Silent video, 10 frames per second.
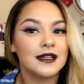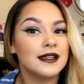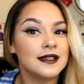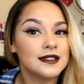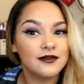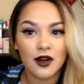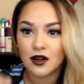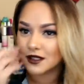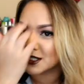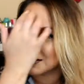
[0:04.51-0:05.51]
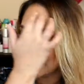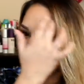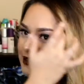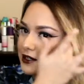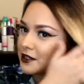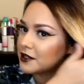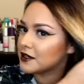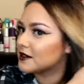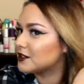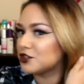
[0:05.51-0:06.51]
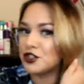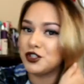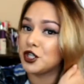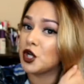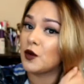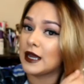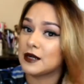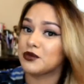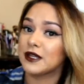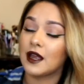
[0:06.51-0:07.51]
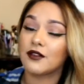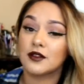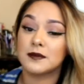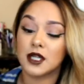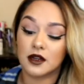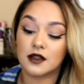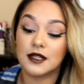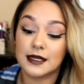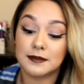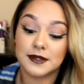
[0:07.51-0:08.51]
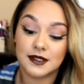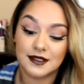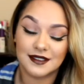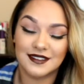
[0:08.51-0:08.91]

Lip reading: It is fall inspired, so you know I had to bring out them dark lips.